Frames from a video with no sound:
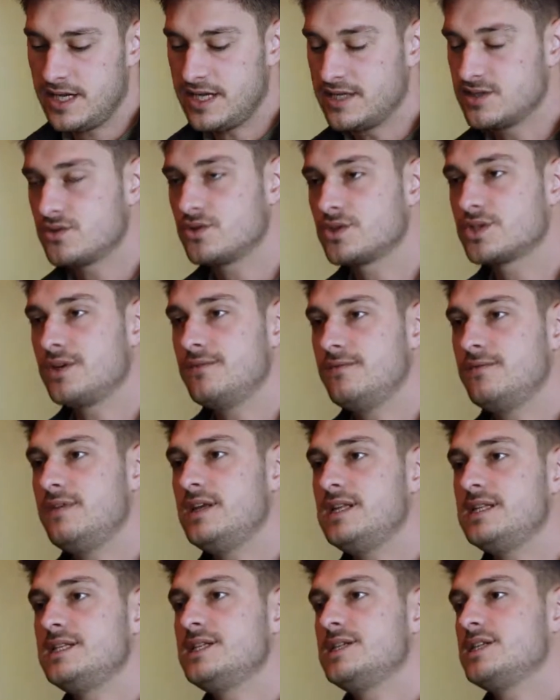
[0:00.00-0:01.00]
It's also
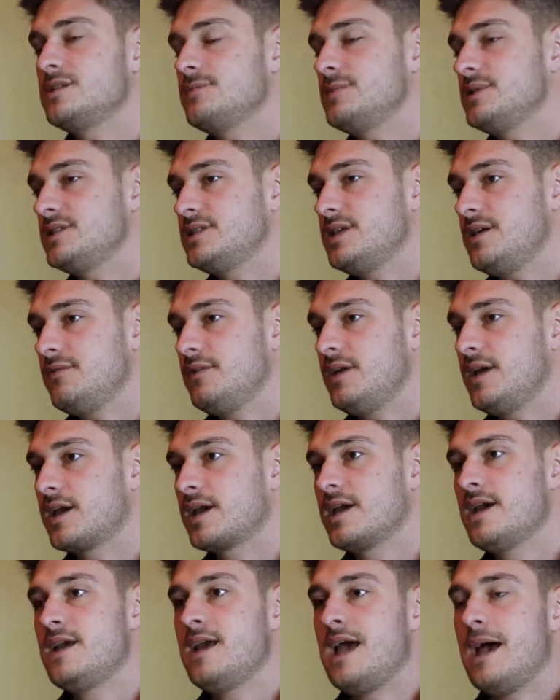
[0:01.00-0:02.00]
vintage
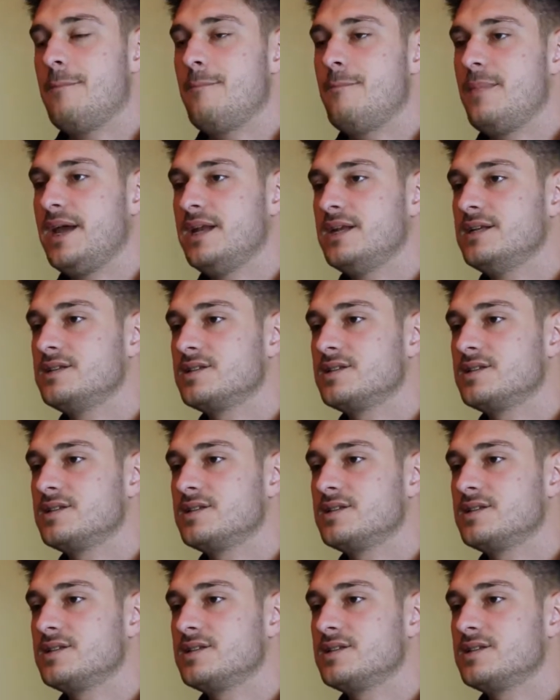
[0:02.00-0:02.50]
specific and made